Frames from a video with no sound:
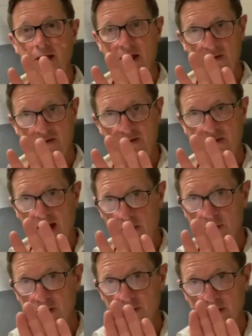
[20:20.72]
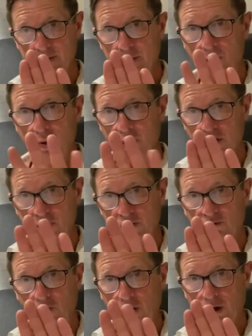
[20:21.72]
and that which must be borne. Those
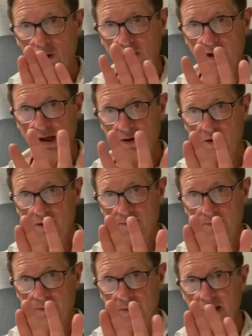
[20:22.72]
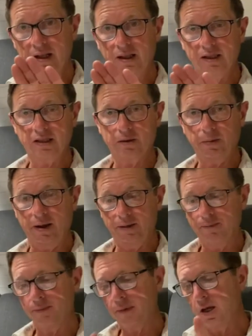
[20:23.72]
four go together. Let's explain.
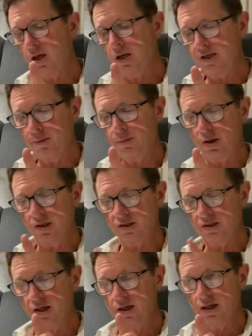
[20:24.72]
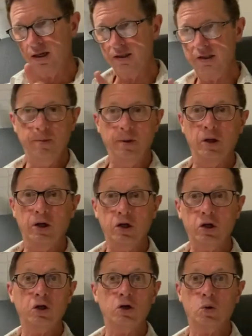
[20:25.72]
Temperance is the ability
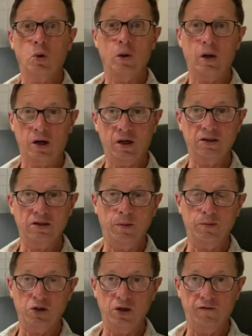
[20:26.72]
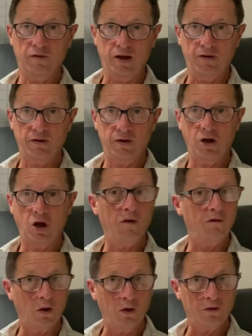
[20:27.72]
to control our consumption of life,
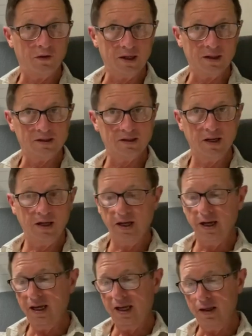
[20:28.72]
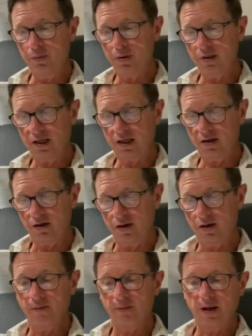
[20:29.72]
of all things. In
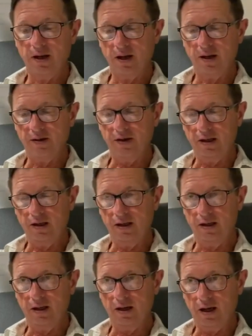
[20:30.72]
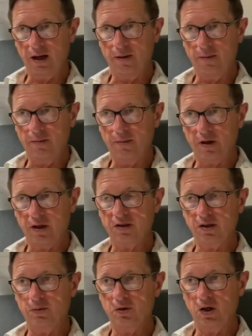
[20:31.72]
particular, the um,
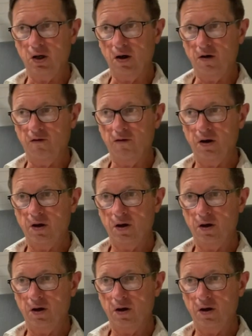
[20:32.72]
consumption of